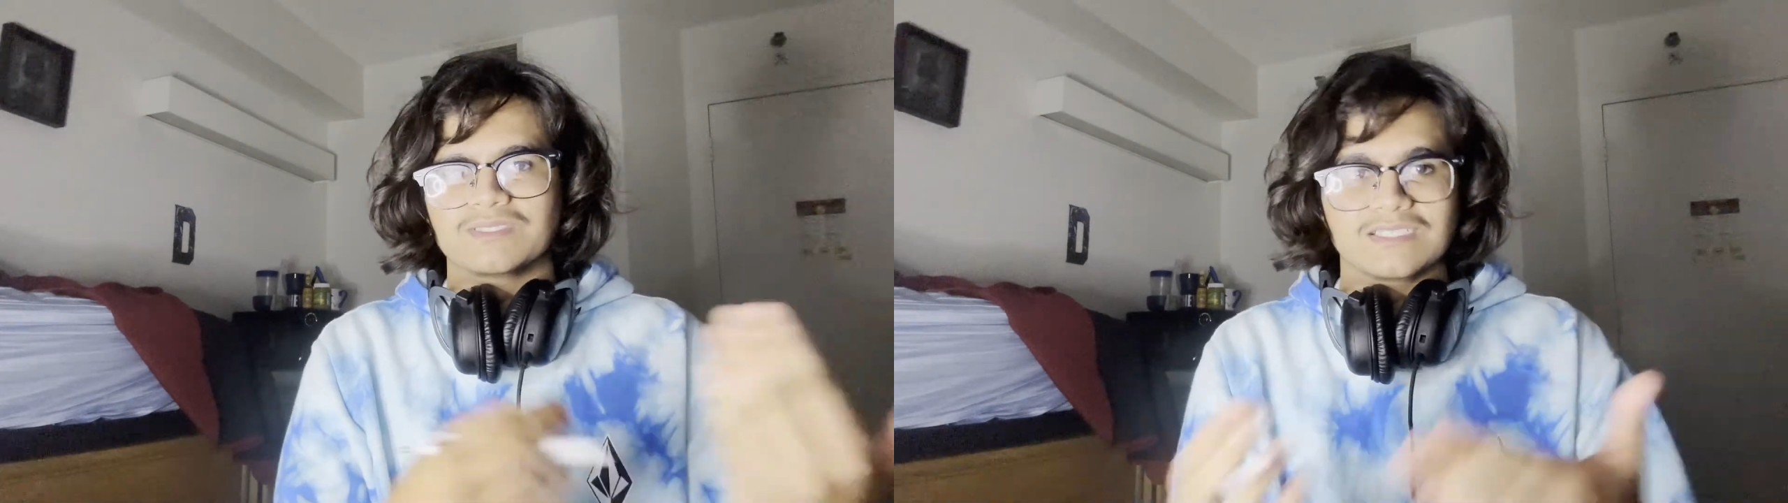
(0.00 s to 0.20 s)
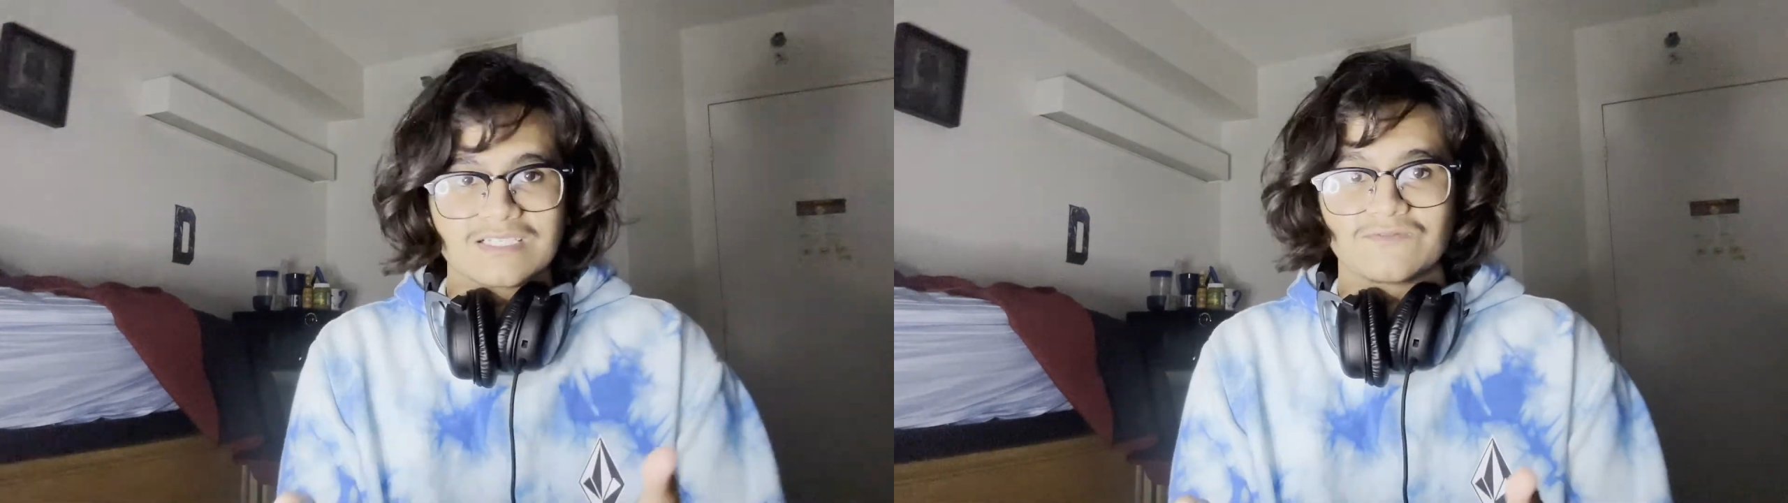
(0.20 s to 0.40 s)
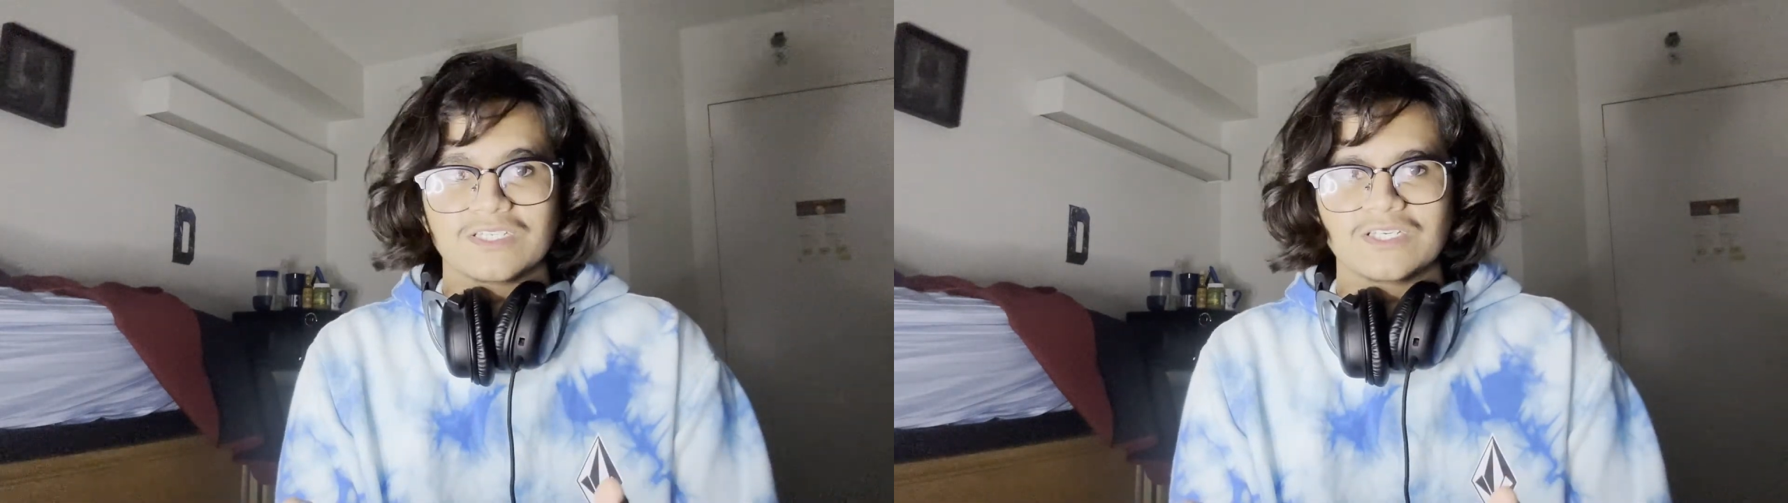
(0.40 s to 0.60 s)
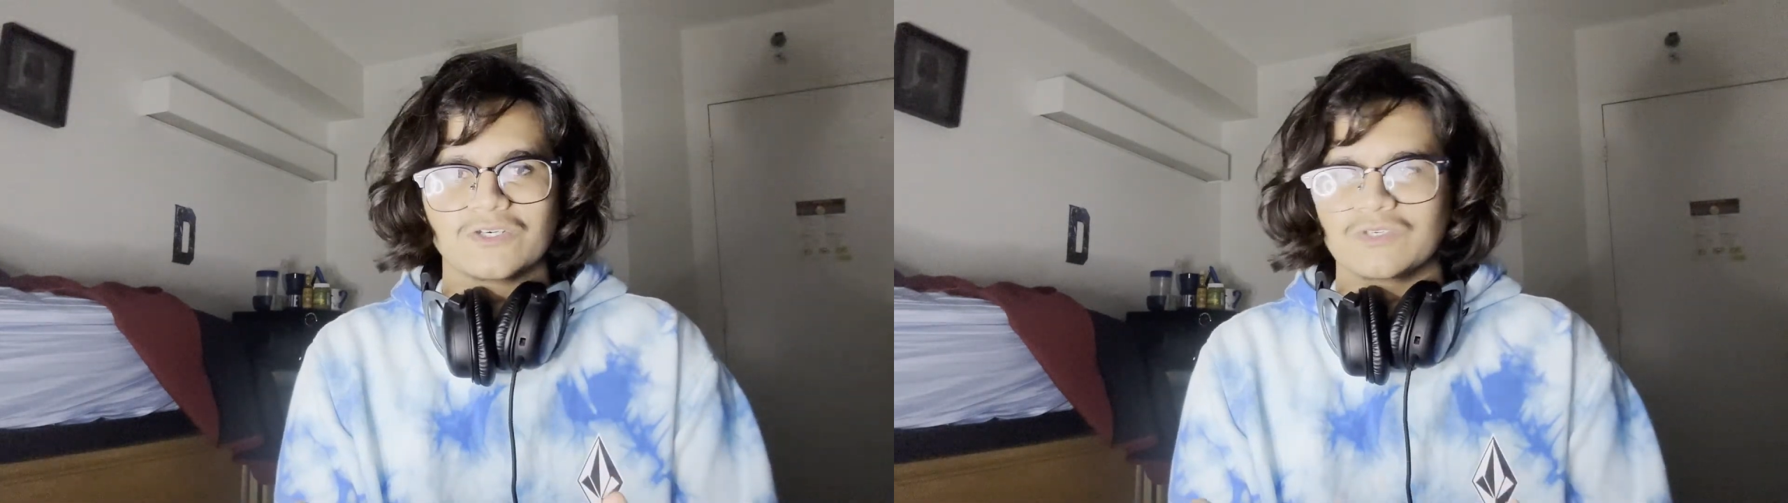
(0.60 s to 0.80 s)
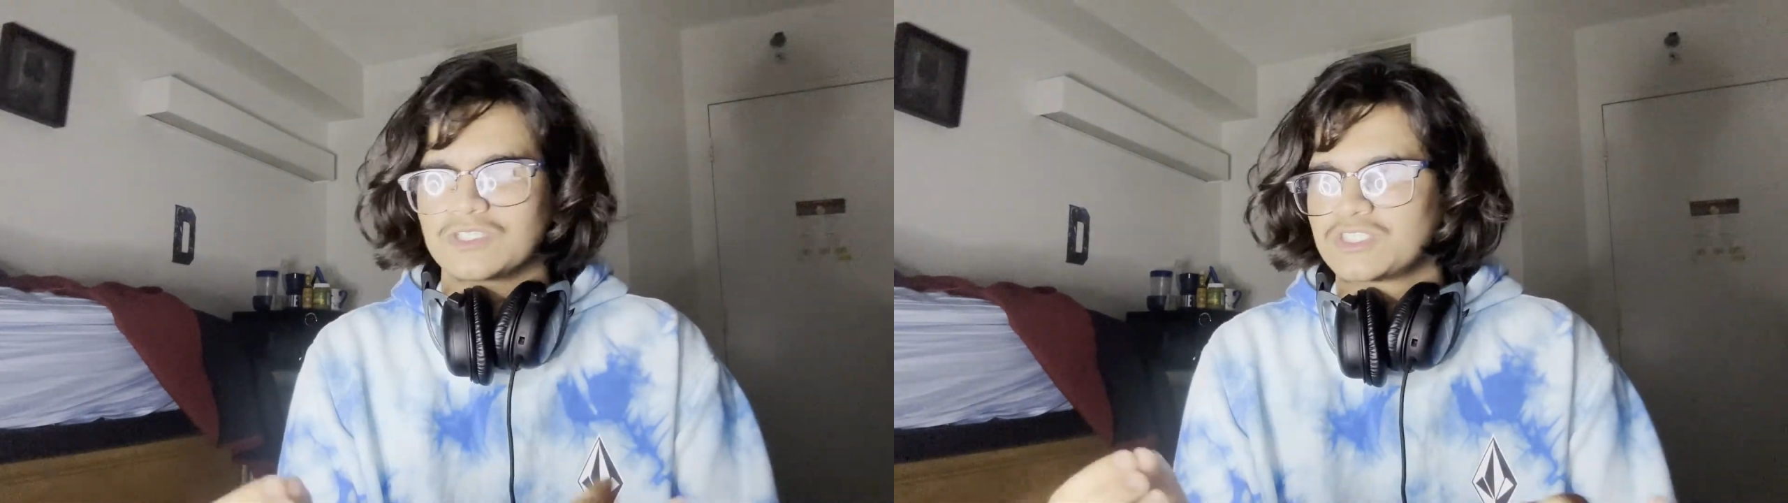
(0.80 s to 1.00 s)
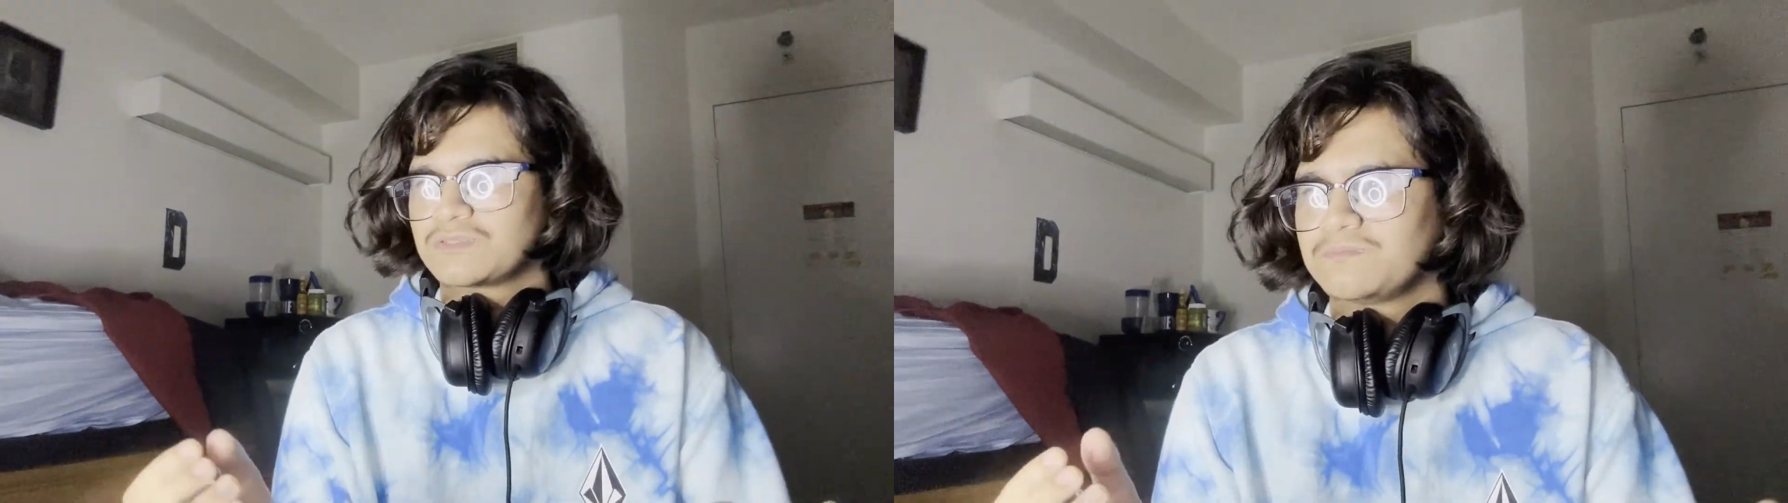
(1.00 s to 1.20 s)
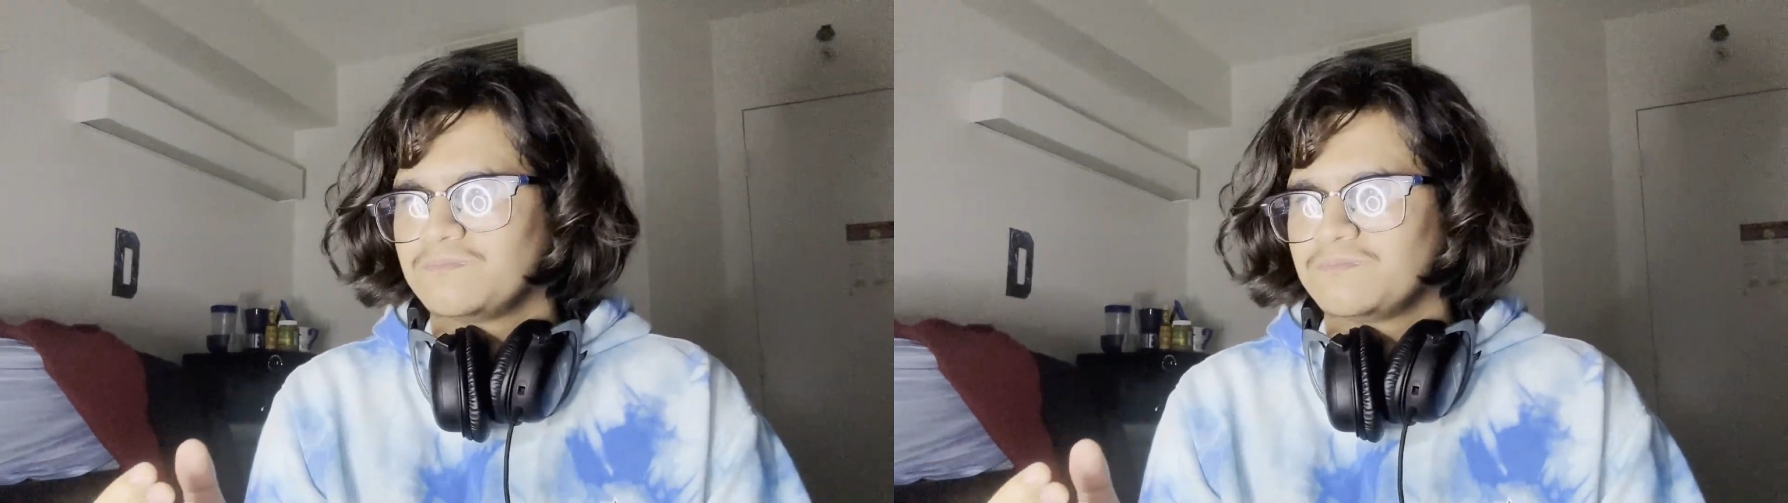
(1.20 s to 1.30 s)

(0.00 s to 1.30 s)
to this video, which